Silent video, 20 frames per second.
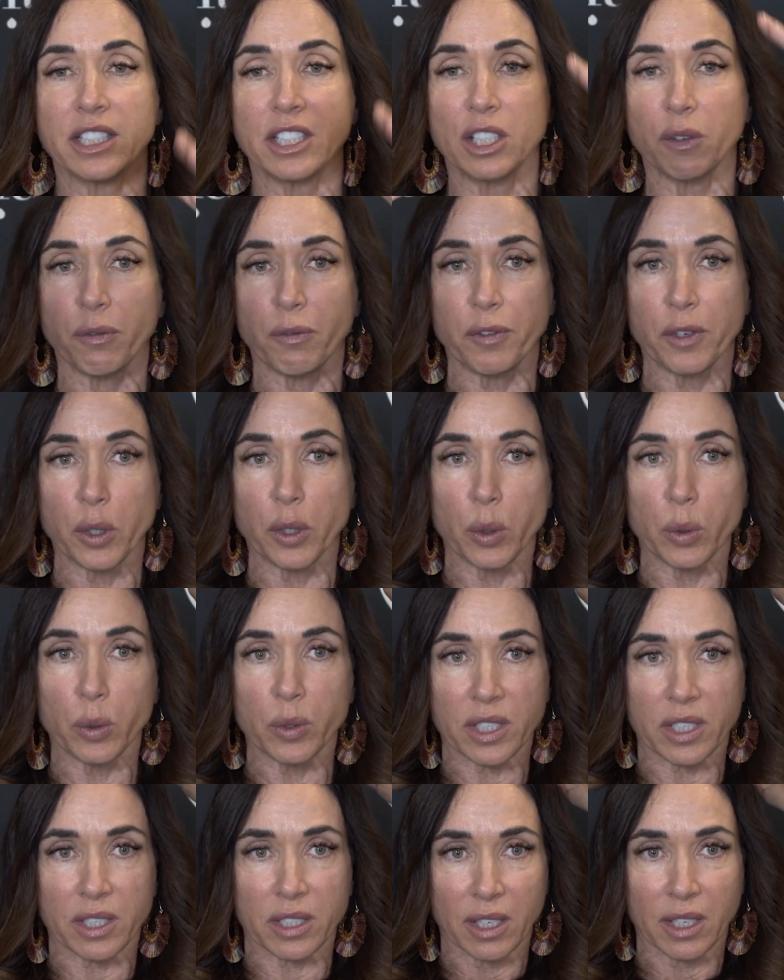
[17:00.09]

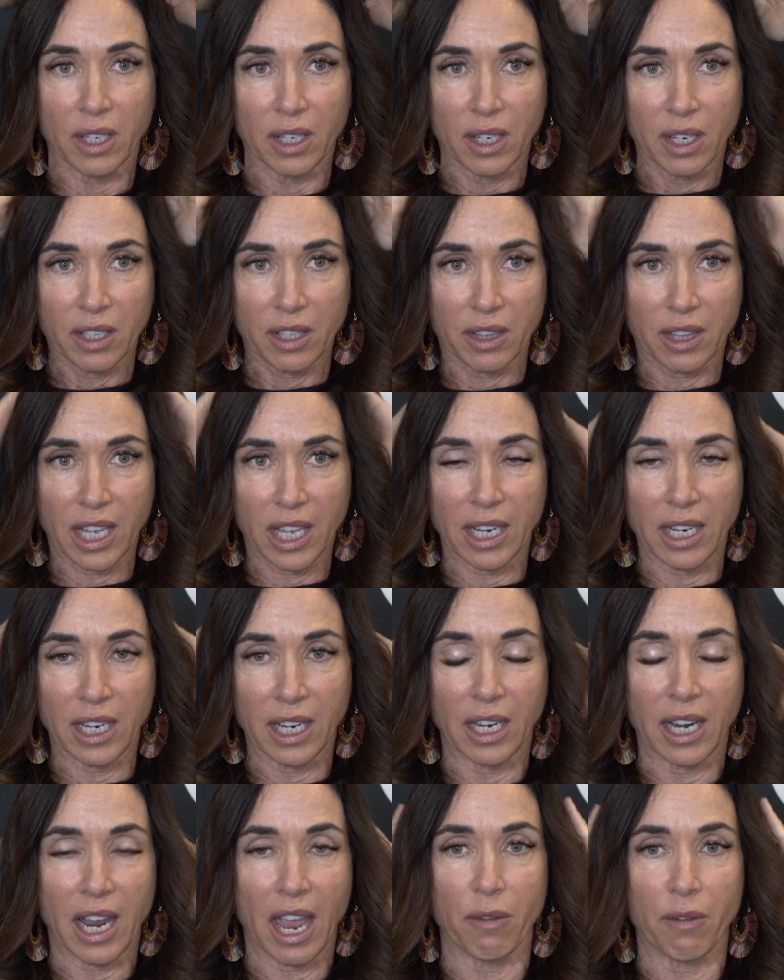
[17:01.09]
diffuse
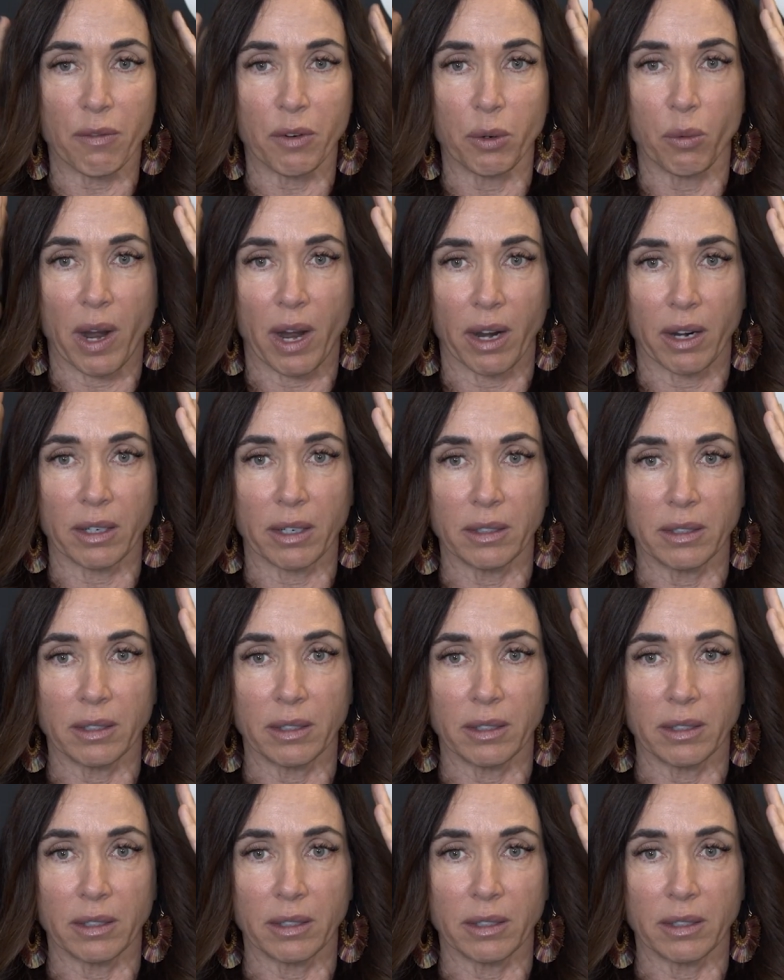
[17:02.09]
thinning everywhere.